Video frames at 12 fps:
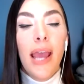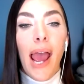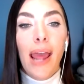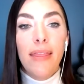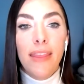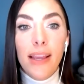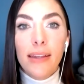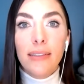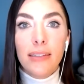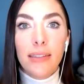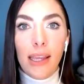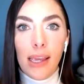And
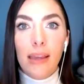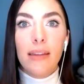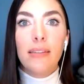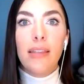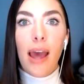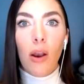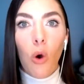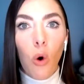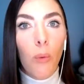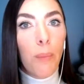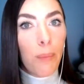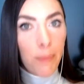this is that
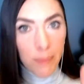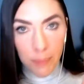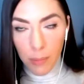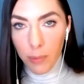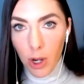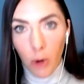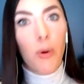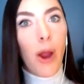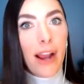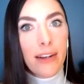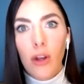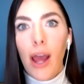whole, you know,
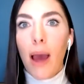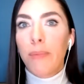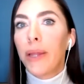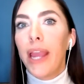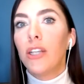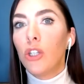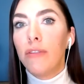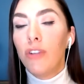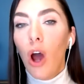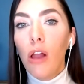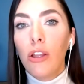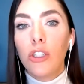practical application of
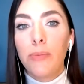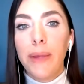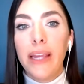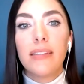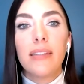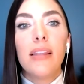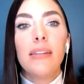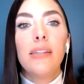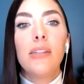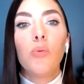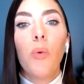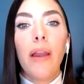knowledge piece. This
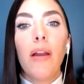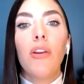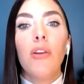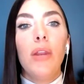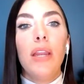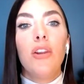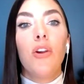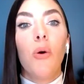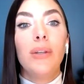is where you need to go